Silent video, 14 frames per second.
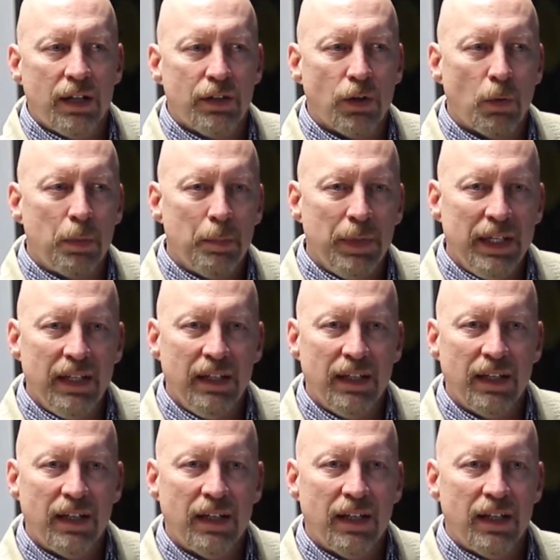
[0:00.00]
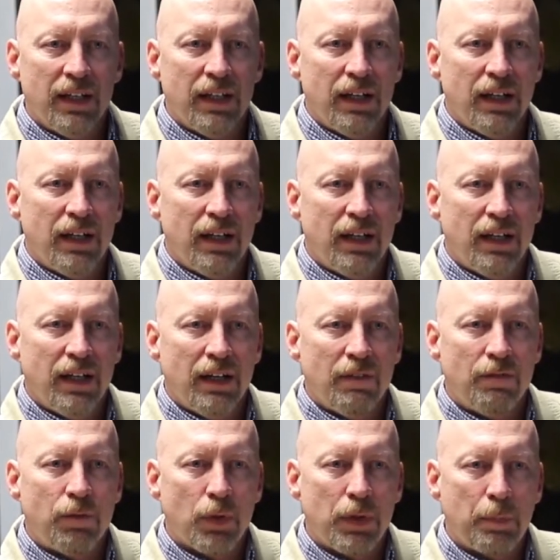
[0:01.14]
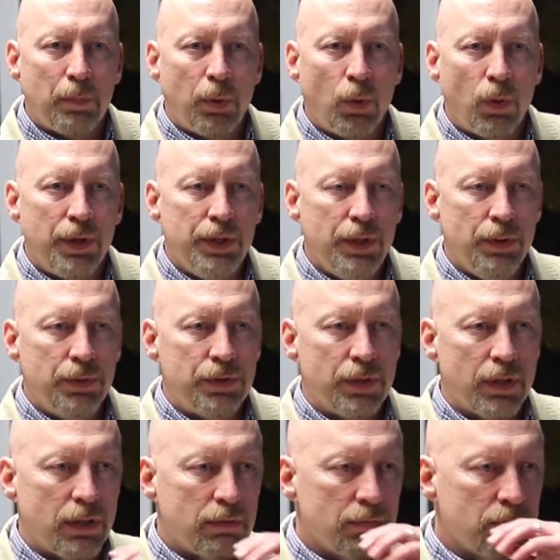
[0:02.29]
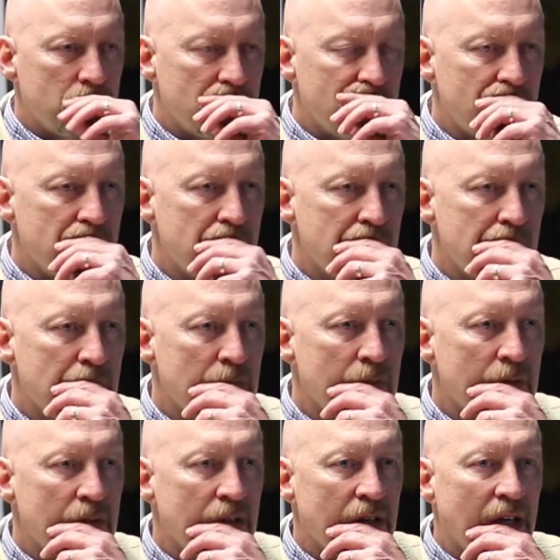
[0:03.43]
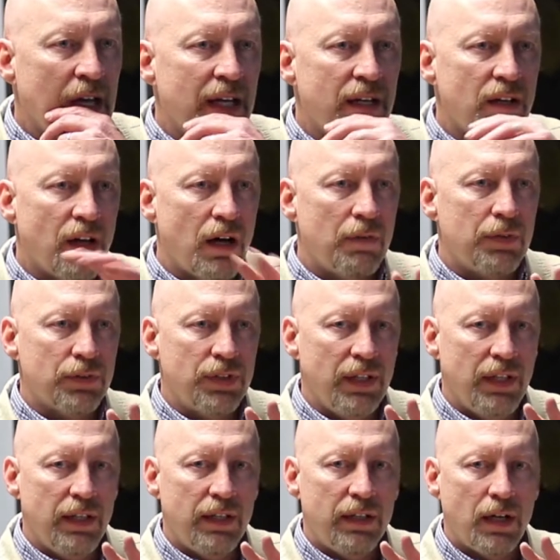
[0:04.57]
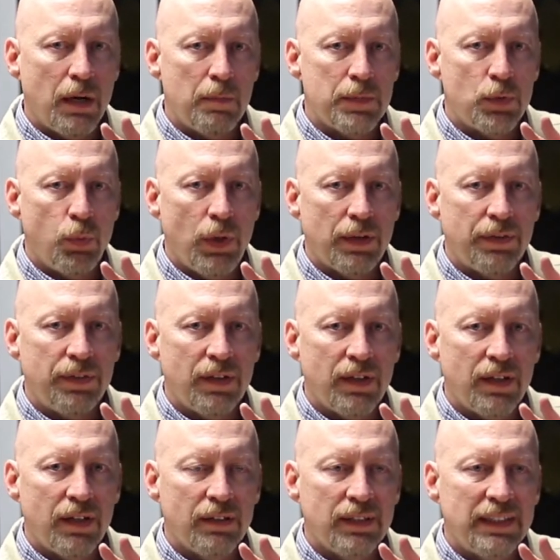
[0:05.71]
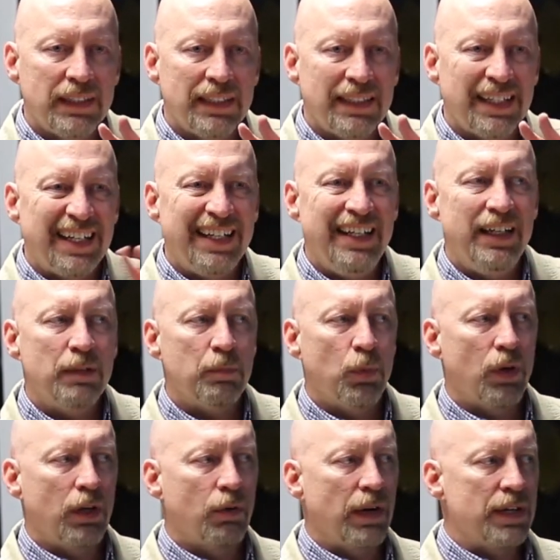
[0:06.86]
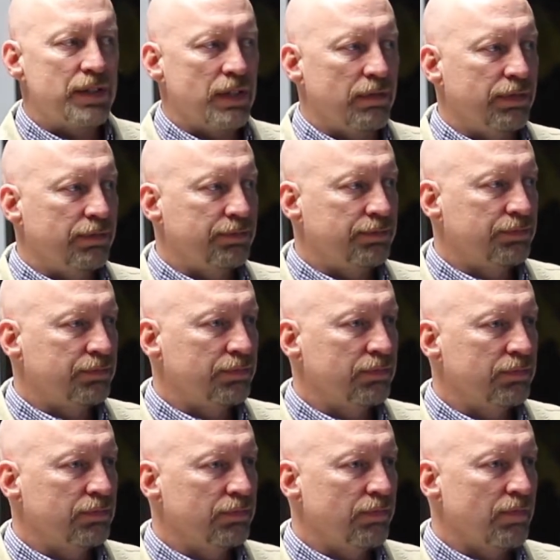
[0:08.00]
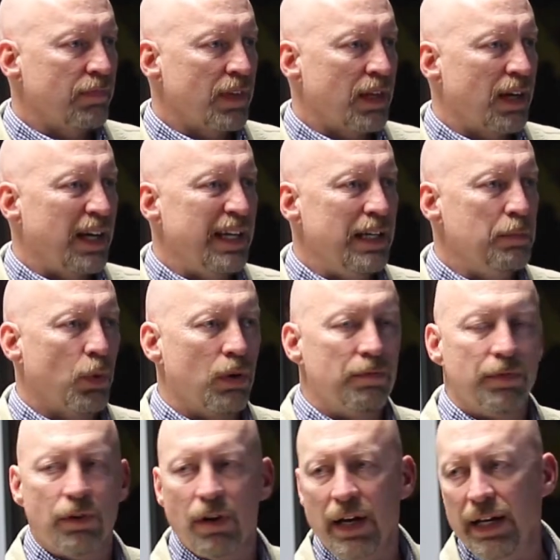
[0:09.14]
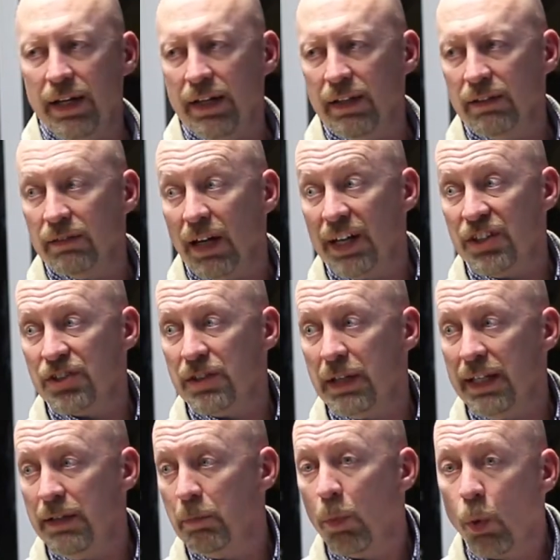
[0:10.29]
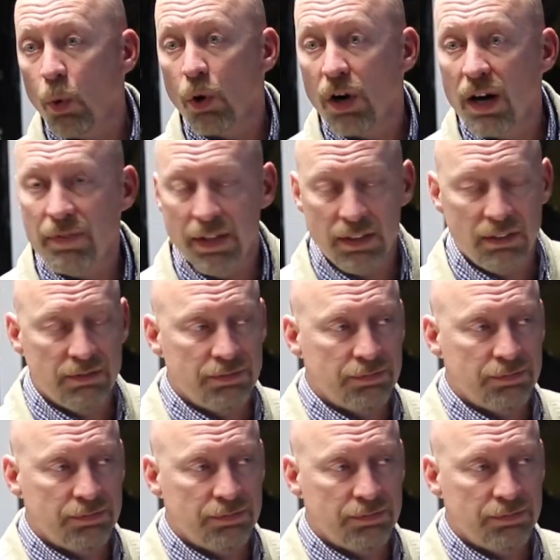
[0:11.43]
Dopamine for the porn user and novelty comes with, I need it more aggressive. I need more variety. I just need more of it.